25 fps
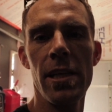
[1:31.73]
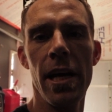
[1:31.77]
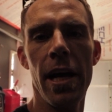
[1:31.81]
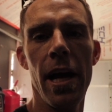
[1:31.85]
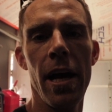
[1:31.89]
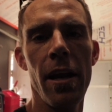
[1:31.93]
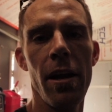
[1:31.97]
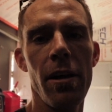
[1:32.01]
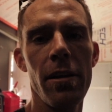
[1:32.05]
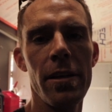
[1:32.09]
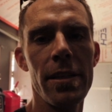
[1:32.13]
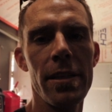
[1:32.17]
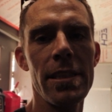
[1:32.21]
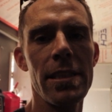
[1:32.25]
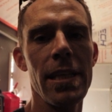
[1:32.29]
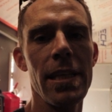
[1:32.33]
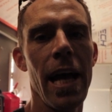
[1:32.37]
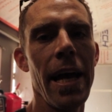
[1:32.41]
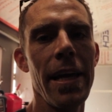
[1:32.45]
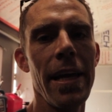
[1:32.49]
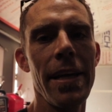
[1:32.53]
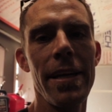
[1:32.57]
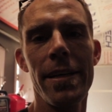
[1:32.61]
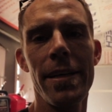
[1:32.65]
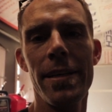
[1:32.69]
I got all
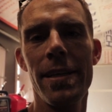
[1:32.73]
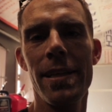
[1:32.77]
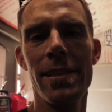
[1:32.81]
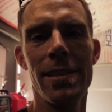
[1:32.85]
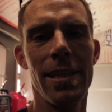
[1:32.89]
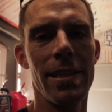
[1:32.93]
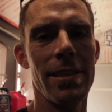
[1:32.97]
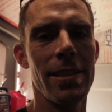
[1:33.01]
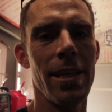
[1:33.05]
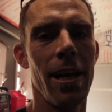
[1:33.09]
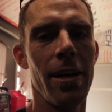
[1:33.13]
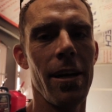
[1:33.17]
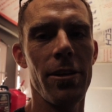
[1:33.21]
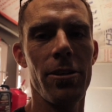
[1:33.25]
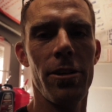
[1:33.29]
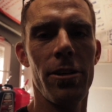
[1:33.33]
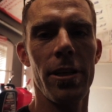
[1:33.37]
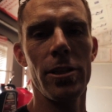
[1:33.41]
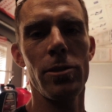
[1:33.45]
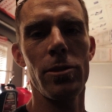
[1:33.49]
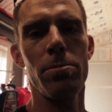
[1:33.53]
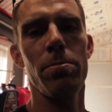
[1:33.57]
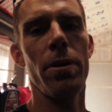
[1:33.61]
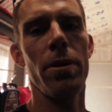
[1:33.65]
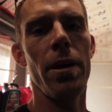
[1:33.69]
excited because I saw
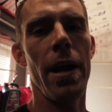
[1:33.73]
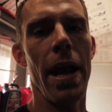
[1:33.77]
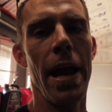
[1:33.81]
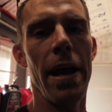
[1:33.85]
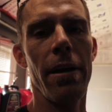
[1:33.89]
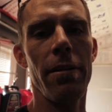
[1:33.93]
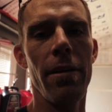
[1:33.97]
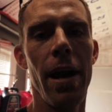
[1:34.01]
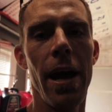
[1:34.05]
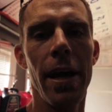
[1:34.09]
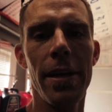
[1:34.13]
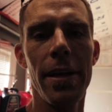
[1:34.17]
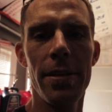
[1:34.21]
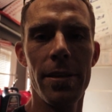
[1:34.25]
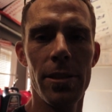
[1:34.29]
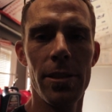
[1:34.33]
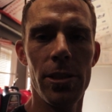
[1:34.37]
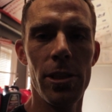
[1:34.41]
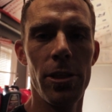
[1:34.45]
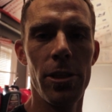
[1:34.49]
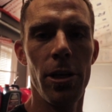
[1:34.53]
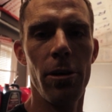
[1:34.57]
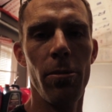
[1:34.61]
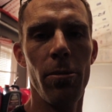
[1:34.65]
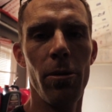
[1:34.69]
Chris Burandt riding his
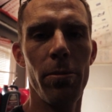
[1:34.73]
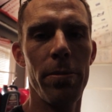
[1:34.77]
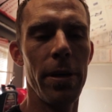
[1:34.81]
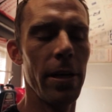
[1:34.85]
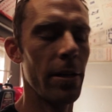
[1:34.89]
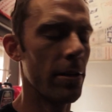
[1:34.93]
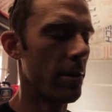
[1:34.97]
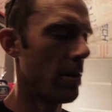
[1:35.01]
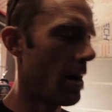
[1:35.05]
snowmobile